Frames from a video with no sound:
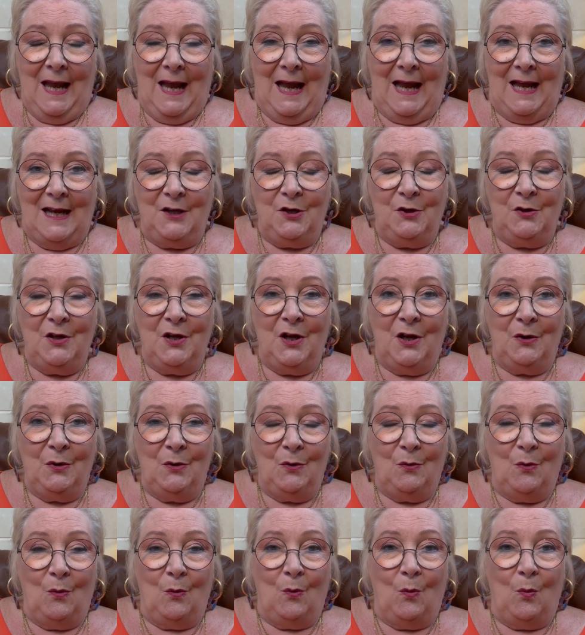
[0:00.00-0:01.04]
And you
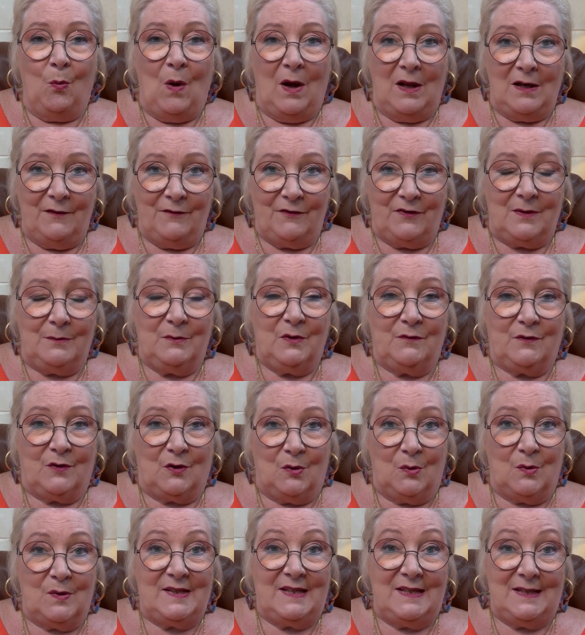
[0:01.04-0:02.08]
know, one of them, of
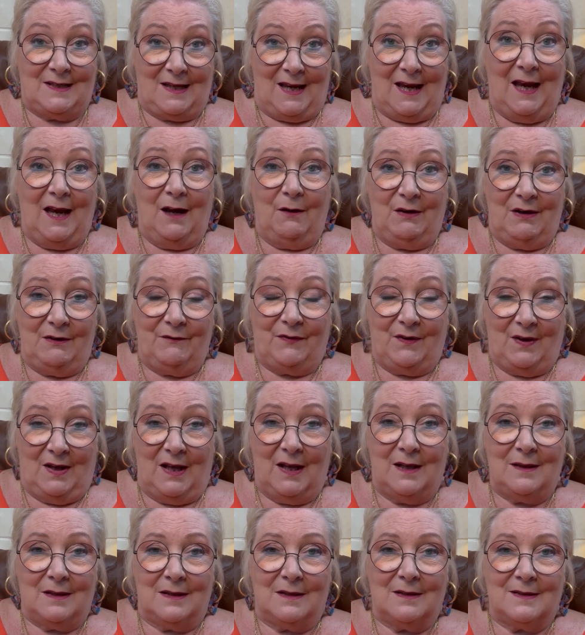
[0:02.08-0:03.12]
course, is caring for
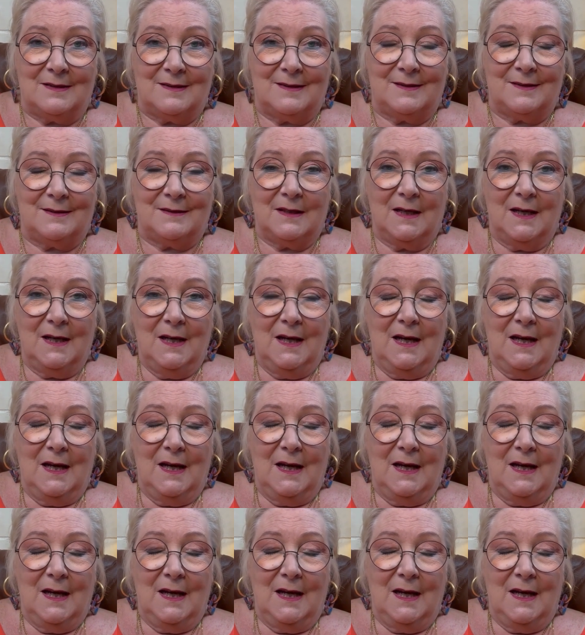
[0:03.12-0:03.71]
others.